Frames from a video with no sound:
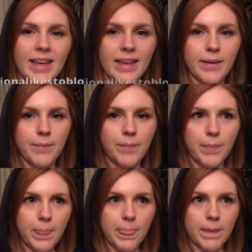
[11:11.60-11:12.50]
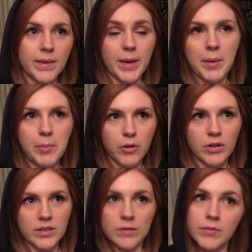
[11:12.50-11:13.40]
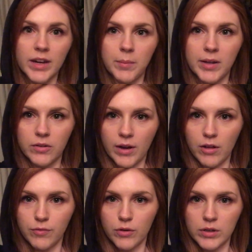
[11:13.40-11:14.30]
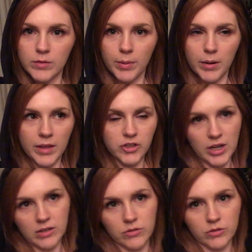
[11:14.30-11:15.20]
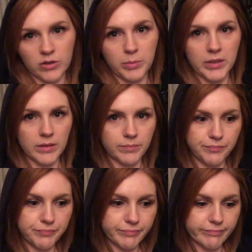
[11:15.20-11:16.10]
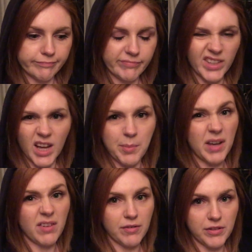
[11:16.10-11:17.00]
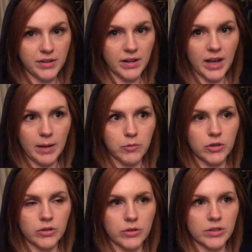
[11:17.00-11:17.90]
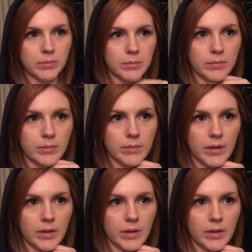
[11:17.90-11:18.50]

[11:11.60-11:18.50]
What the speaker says: Yeah, my blog is very mental health focused, but this channel is going to be a bit of everything. I'm going to do some